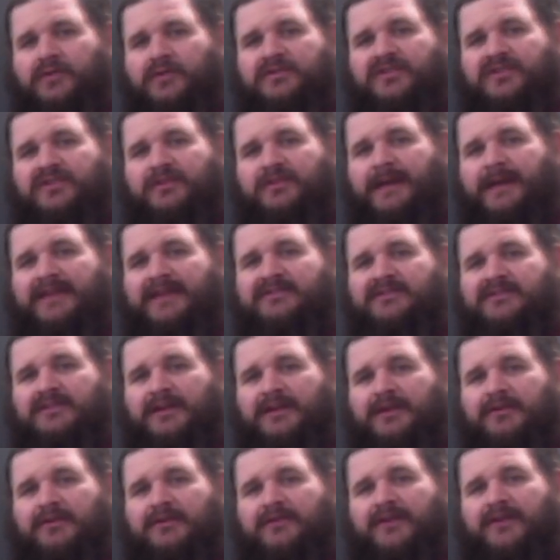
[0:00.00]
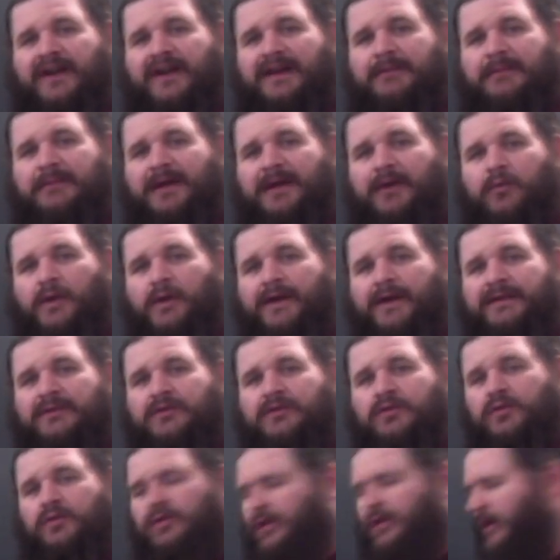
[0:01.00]
so just imagine that you're dividing by
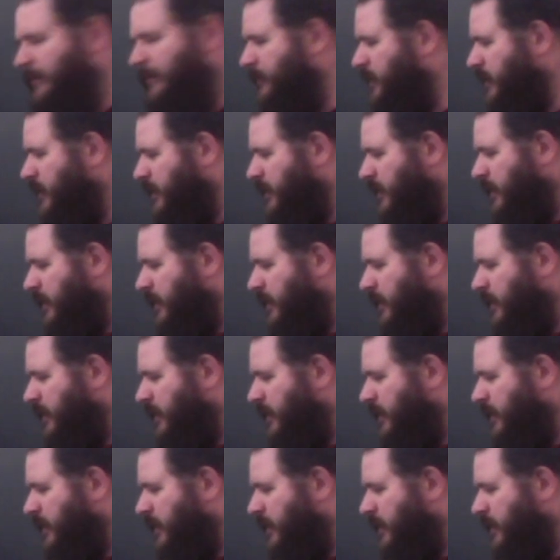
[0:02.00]
1 coulomb.